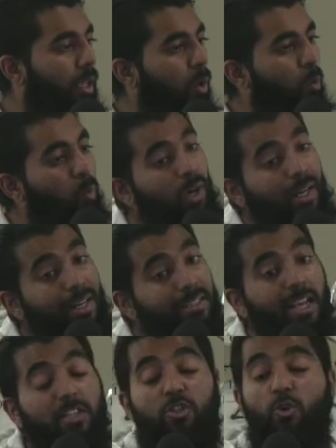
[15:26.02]
We're going to
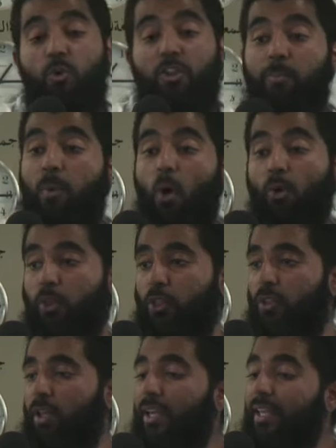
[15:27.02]
test you with both
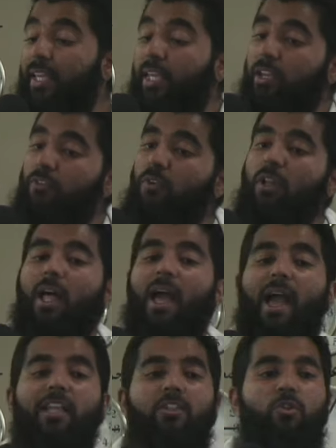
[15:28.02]
evil
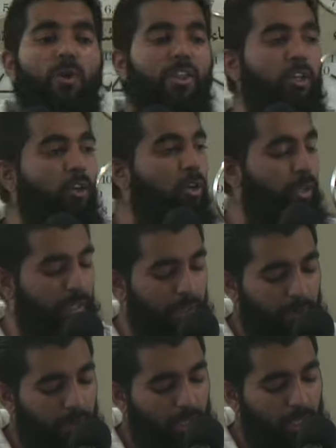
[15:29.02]
and with good.
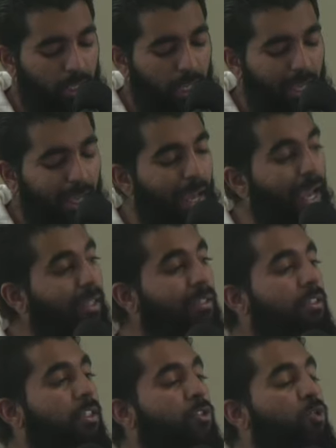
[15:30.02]

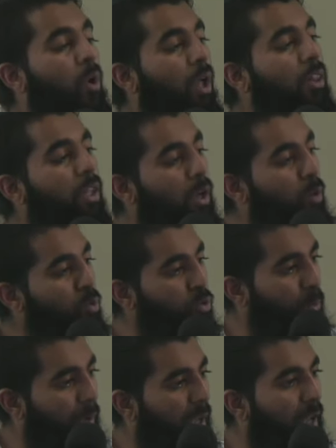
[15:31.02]
And to Allah
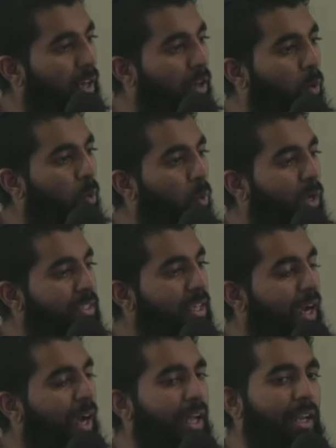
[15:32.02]
subhanahu wa
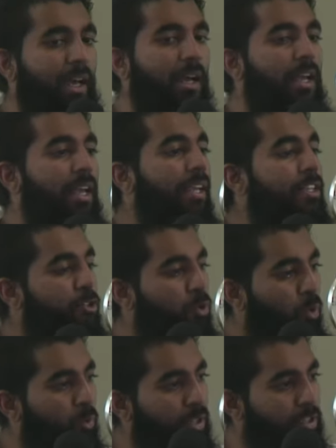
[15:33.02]
ta'ala is
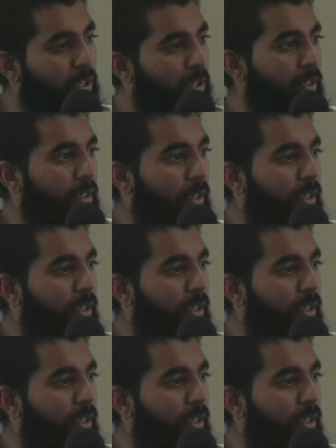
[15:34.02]
your return.